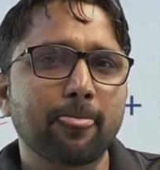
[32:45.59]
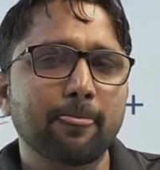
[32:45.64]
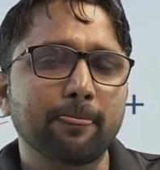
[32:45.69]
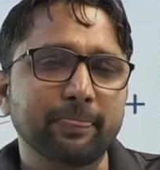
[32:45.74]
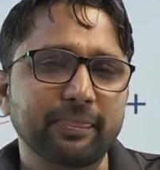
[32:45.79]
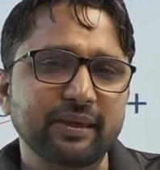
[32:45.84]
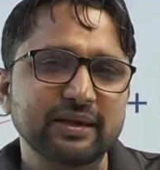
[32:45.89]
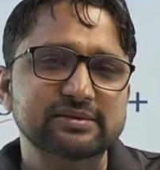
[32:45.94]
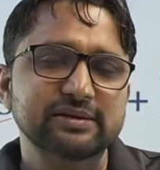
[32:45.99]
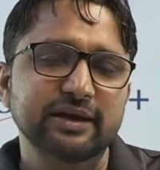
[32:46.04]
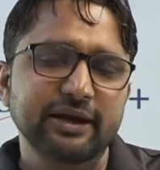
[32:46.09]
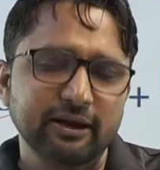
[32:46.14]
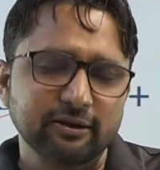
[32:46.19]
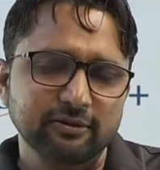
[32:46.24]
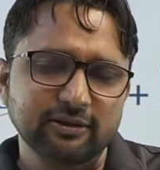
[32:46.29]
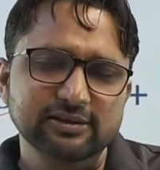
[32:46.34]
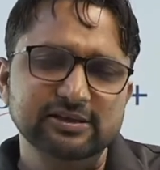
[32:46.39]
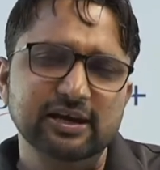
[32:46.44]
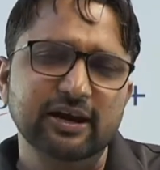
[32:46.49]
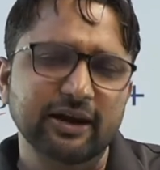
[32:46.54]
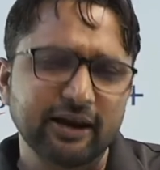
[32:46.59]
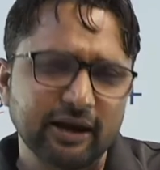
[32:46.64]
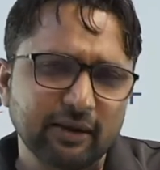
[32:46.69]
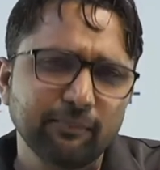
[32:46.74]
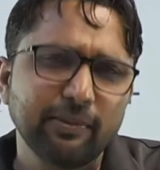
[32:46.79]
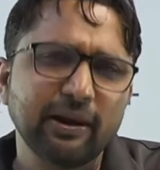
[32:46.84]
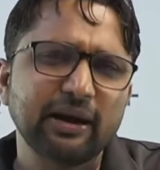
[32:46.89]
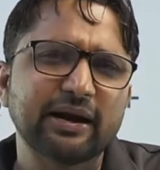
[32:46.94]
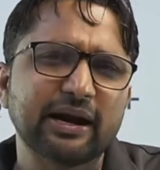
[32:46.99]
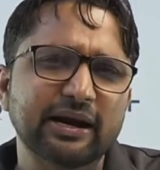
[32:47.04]
These are
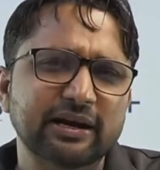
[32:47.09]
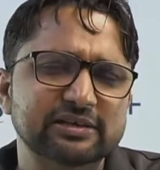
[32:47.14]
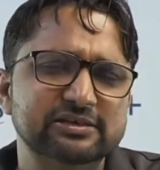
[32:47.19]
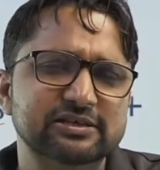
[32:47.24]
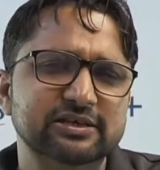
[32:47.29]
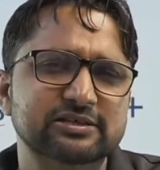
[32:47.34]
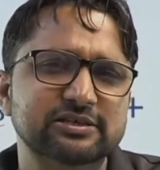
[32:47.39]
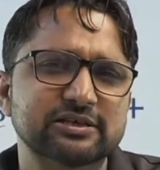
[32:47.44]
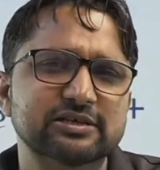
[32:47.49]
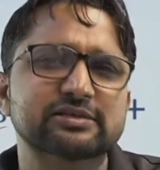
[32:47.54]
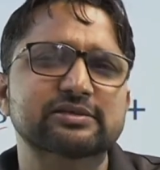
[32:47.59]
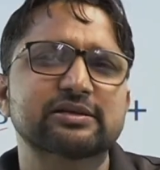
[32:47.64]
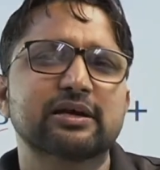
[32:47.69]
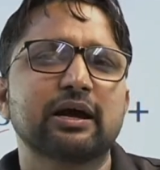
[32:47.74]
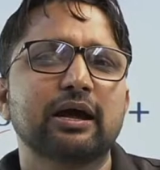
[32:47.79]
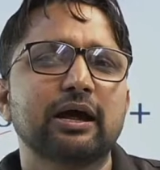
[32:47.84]
inbuilt data structures.